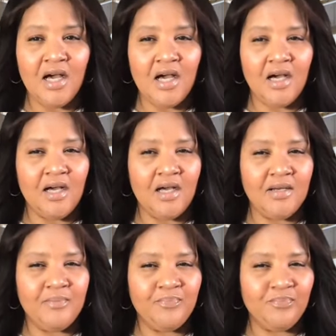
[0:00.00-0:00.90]

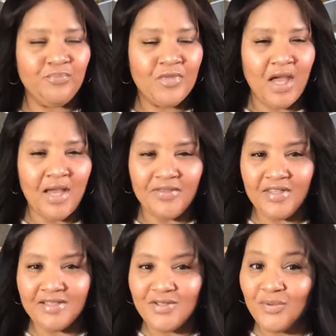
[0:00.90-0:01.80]
um, I
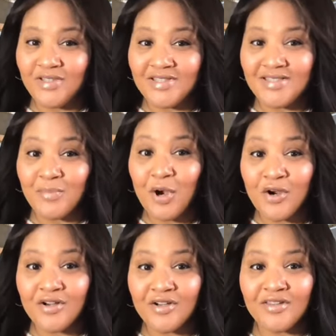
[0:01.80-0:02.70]
think it's only
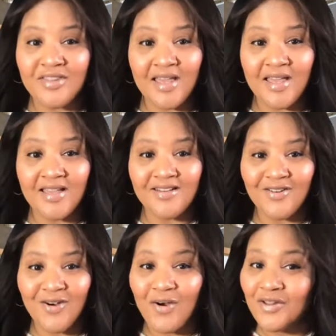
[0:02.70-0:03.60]
smart that
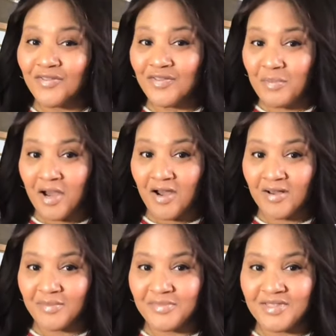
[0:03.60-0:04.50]
all of the
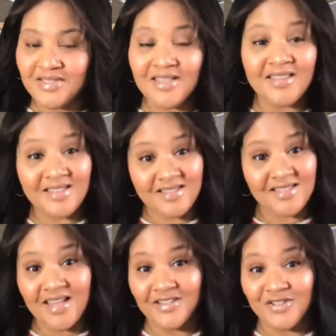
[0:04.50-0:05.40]
moms in this
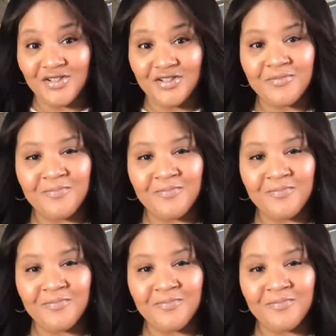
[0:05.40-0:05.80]
sector